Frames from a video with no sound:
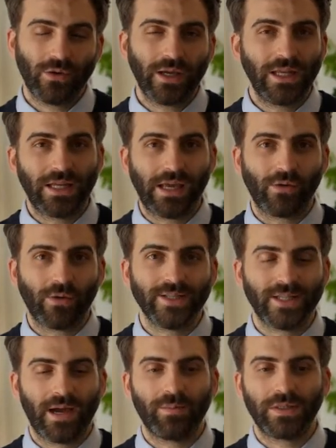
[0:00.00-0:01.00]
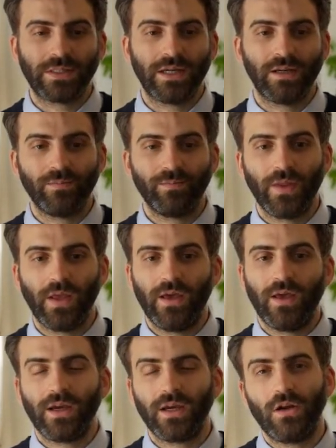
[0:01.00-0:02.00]
can decrease appetite.
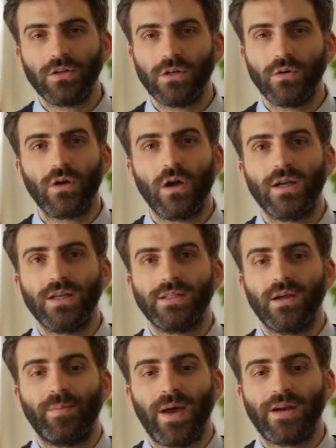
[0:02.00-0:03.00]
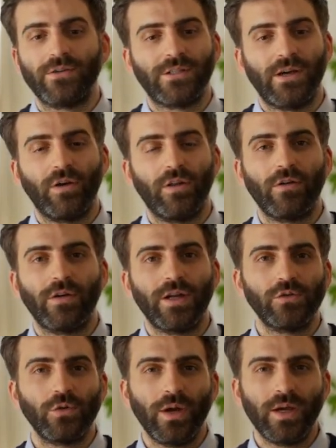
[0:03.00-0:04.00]
It can also cause hepatocellular
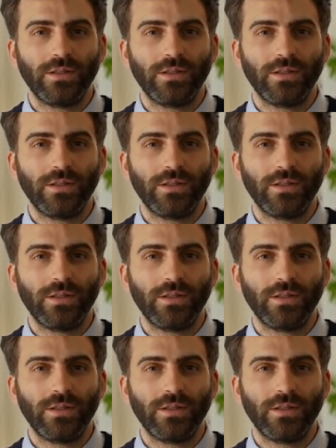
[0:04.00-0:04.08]
injury,